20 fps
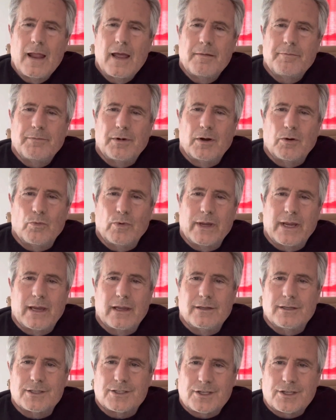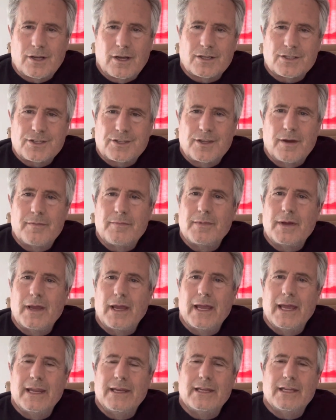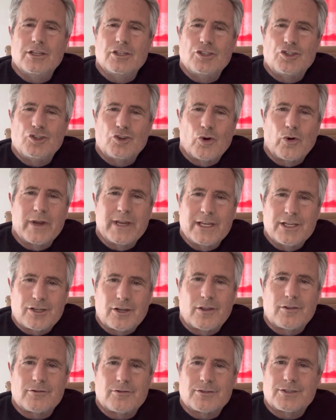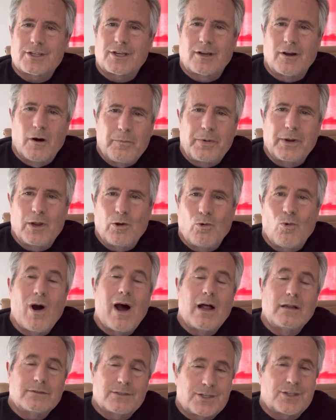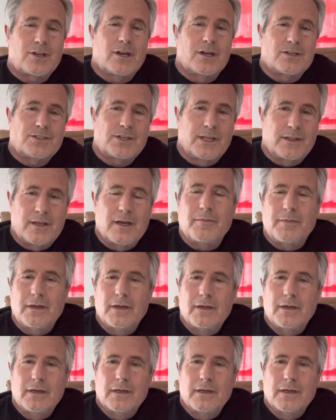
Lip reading: but we can discuss them and enjoy each other's company while discussing them.